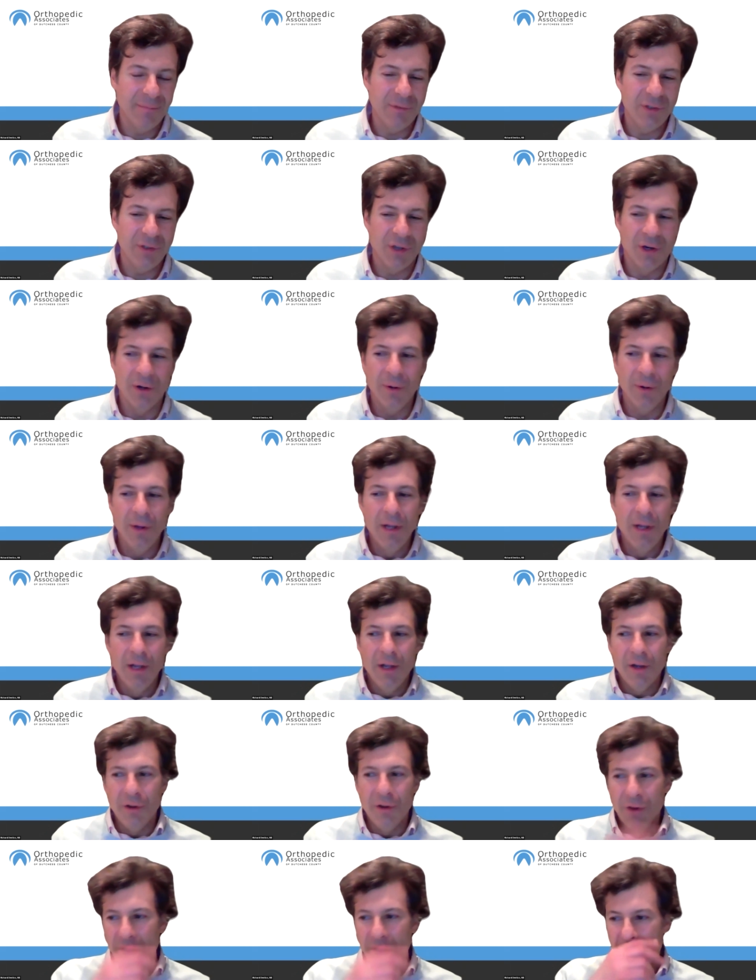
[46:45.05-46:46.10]
So
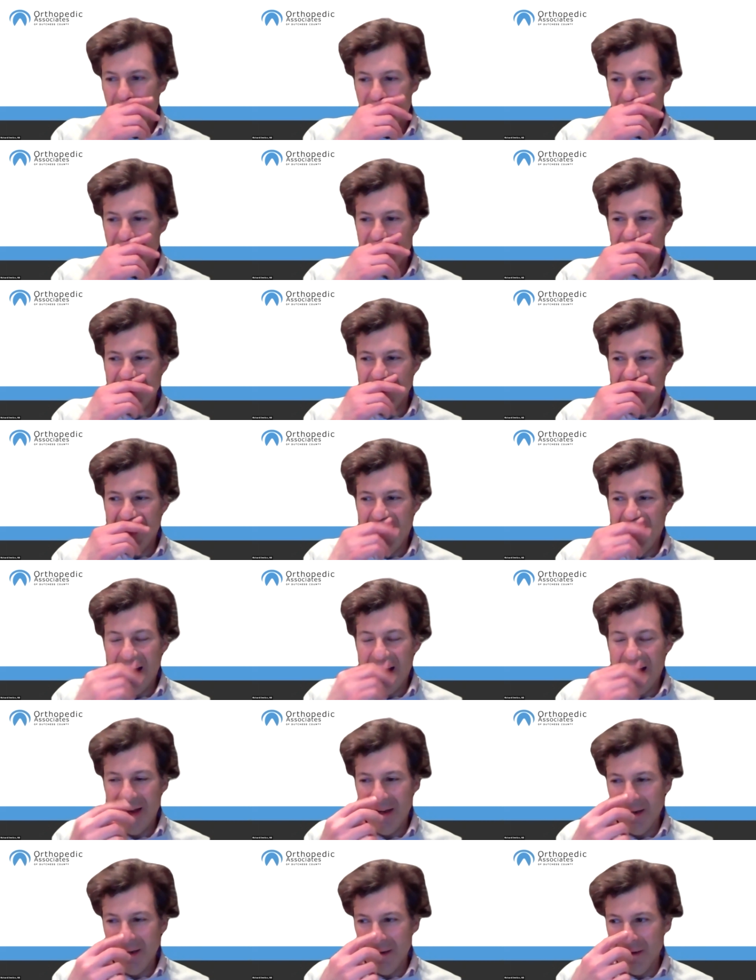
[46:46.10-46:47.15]
no,
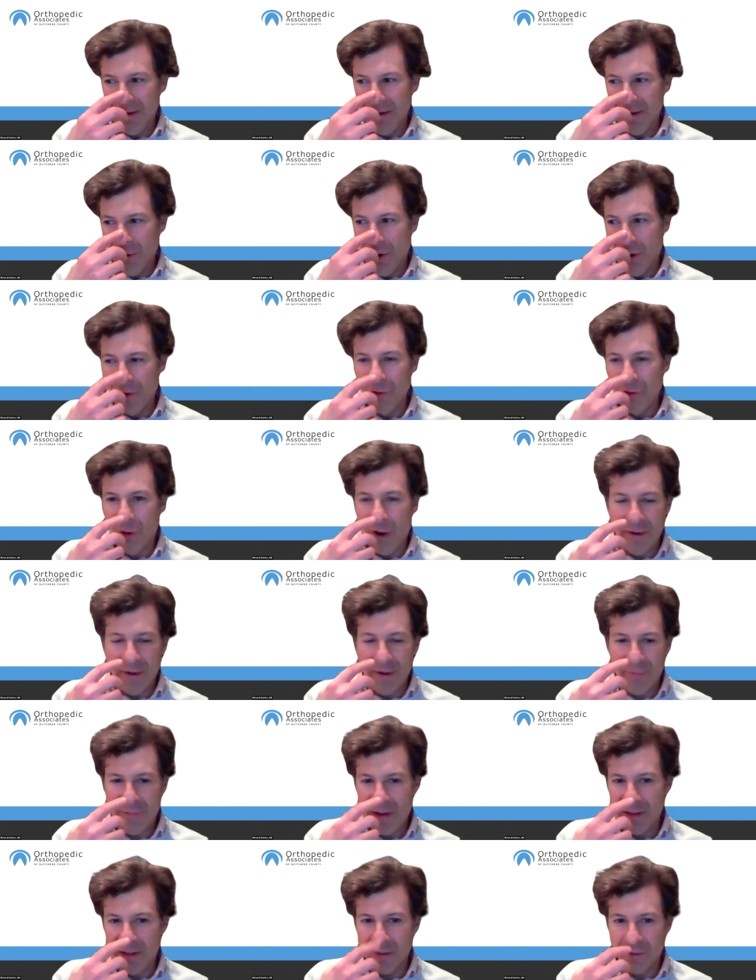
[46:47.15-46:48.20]
and there are no hair
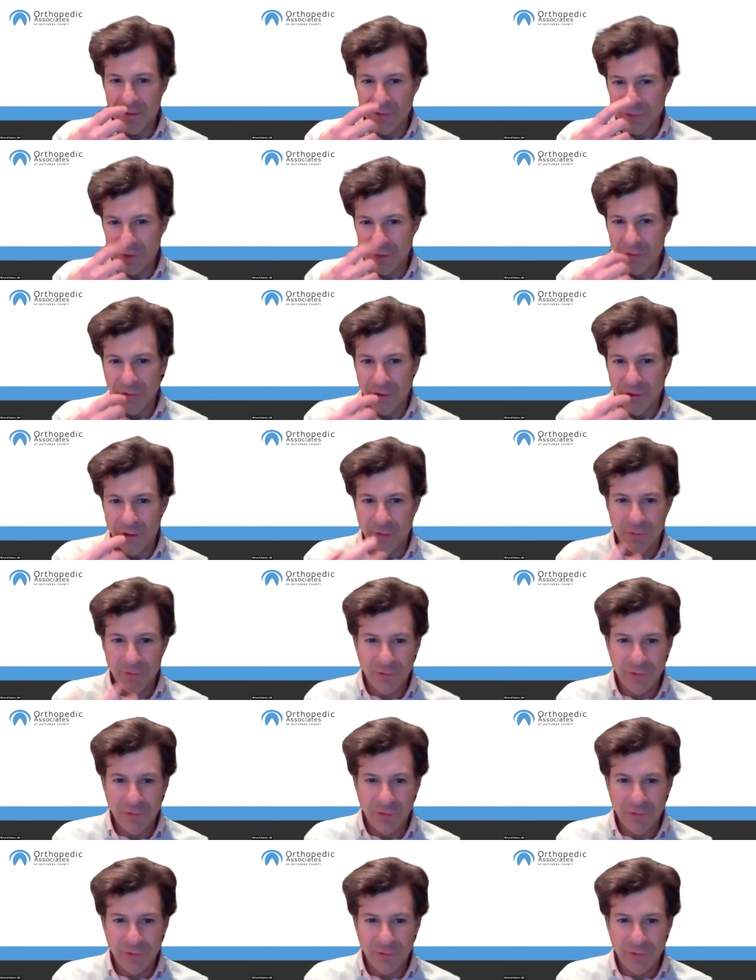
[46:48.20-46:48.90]
follicles on your nose.